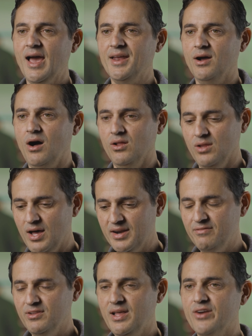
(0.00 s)
and a lot
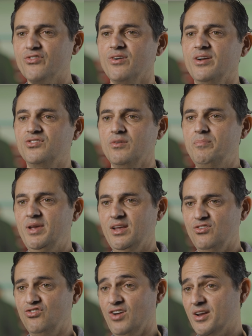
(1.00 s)
of electrons are
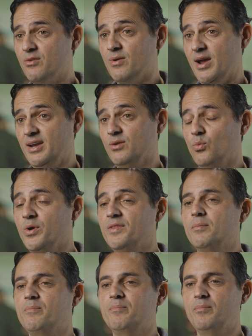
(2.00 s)
being generated when
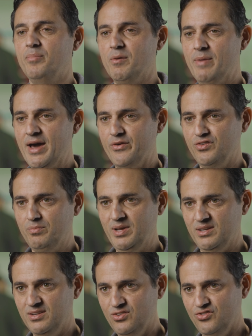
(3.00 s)
the battery is
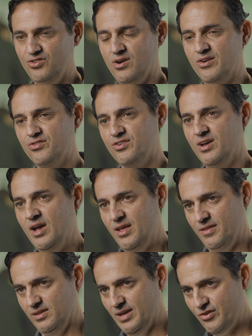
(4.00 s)
being discharged.
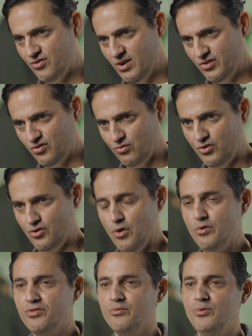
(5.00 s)
The electrons
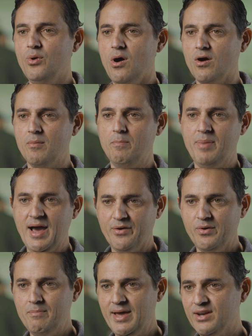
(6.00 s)
go through our
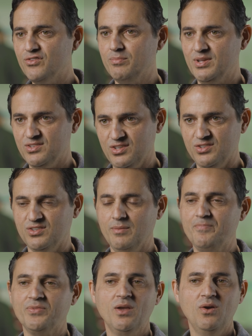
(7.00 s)
battery management
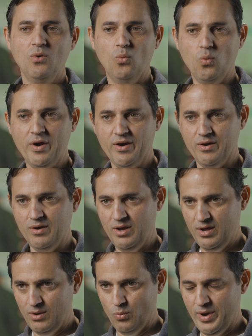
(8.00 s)
system, where
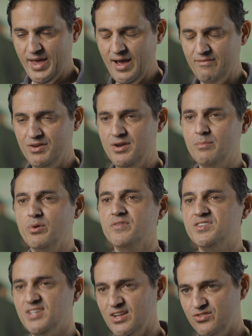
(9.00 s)
we have a number of
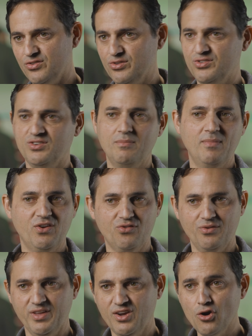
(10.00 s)
sensors to
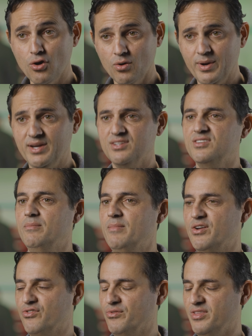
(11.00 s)
measure the current, to
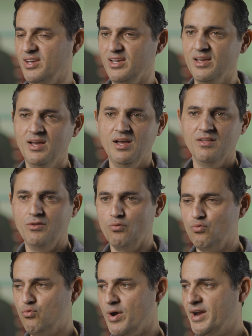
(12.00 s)
measure the
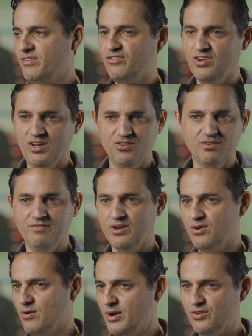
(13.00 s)
rate of change of the
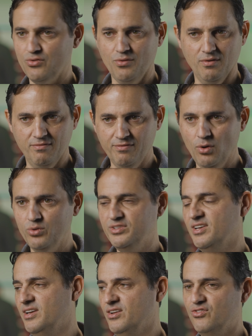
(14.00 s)
current, or the
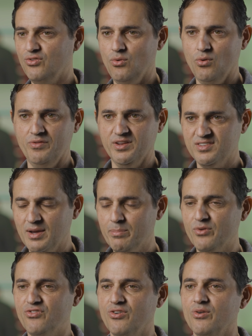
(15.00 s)
voltage, or the
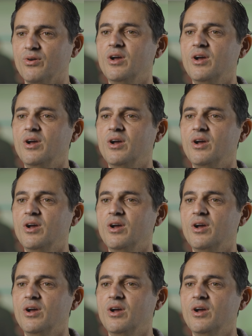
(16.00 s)
temperature,